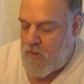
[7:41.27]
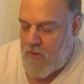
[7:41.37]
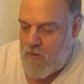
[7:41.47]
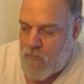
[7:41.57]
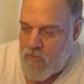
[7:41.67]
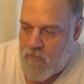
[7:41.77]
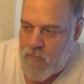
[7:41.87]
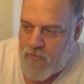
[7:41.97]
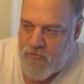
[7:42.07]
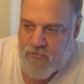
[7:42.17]
how to work
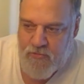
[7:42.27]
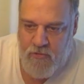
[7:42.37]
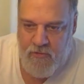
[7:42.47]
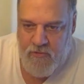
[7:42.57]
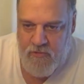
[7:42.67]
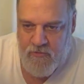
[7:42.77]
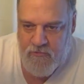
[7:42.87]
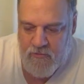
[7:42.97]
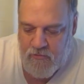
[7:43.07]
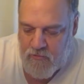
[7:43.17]
with your
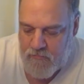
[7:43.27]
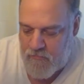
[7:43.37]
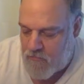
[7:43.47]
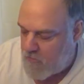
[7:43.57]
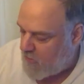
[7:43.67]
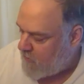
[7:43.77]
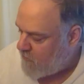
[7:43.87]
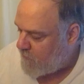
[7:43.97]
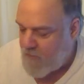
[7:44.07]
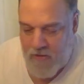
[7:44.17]
tourniquets, a little
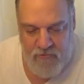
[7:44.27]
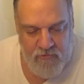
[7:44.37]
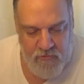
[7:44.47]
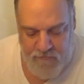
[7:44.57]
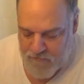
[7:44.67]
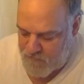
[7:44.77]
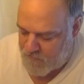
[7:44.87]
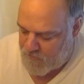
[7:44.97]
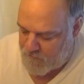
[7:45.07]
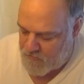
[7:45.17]
patch here if it's
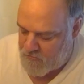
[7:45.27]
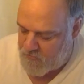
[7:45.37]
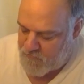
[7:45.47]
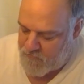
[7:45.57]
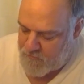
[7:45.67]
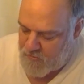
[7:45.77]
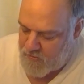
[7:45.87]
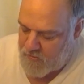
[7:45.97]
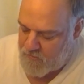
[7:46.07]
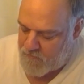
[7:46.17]
not me and it's
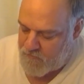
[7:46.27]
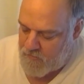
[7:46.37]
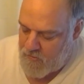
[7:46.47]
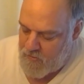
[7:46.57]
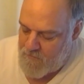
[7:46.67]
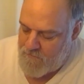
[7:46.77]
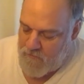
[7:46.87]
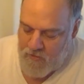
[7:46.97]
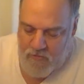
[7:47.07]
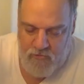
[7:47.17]
somebody else.
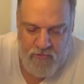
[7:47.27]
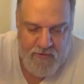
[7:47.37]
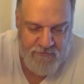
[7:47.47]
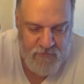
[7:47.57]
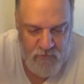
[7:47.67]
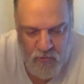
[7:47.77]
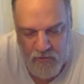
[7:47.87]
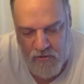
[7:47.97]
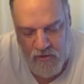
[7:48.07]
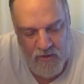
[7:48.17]
And then you have some
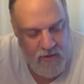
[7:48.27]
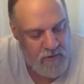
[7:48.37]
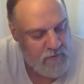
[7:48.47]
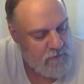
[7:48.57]
quick clot.